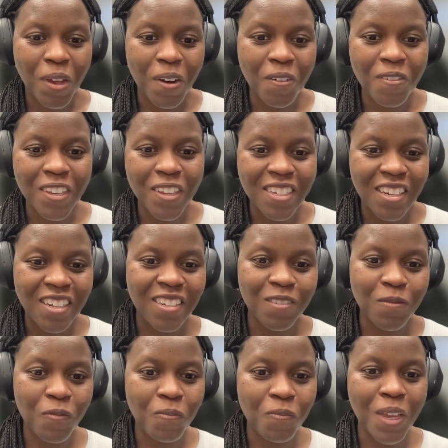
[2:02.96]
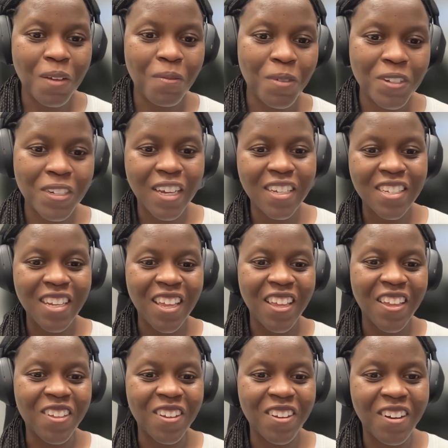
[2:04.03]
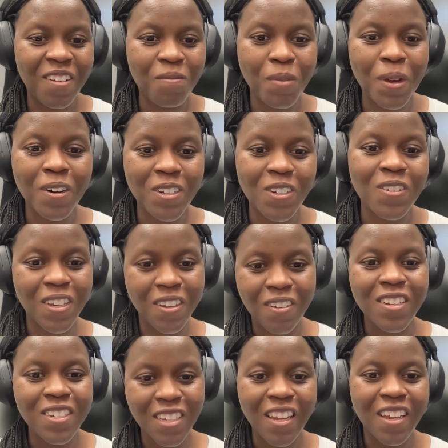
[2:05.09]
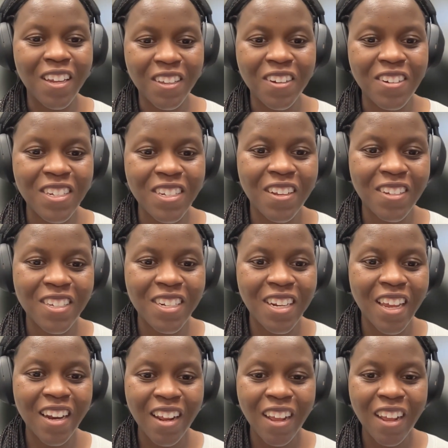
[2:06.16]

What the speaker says: benefits us being multicellular compared to a unicellular cell state.